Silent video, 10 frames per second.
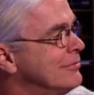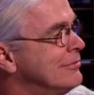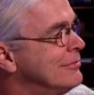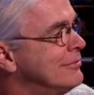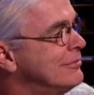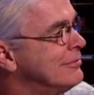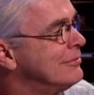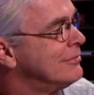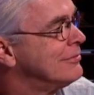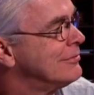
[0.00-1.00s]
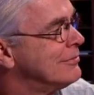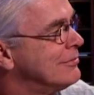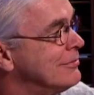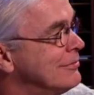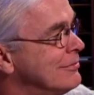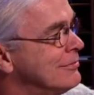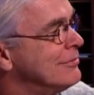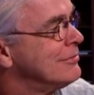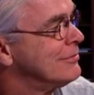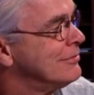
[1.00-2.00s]

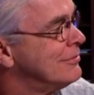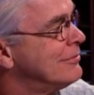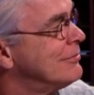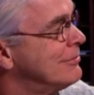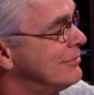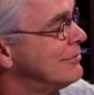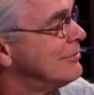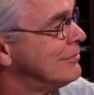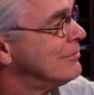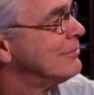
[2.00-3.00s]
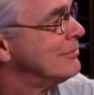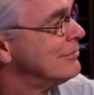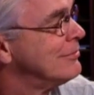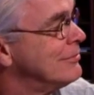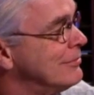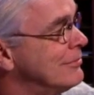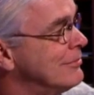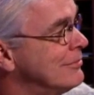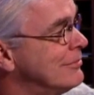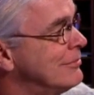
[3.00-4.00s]

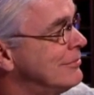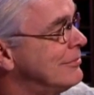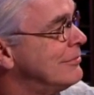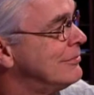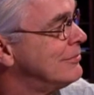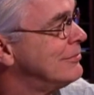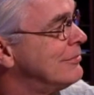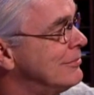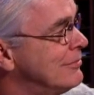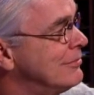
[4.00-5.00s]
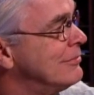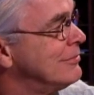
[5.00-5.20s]
The person shown says nothing.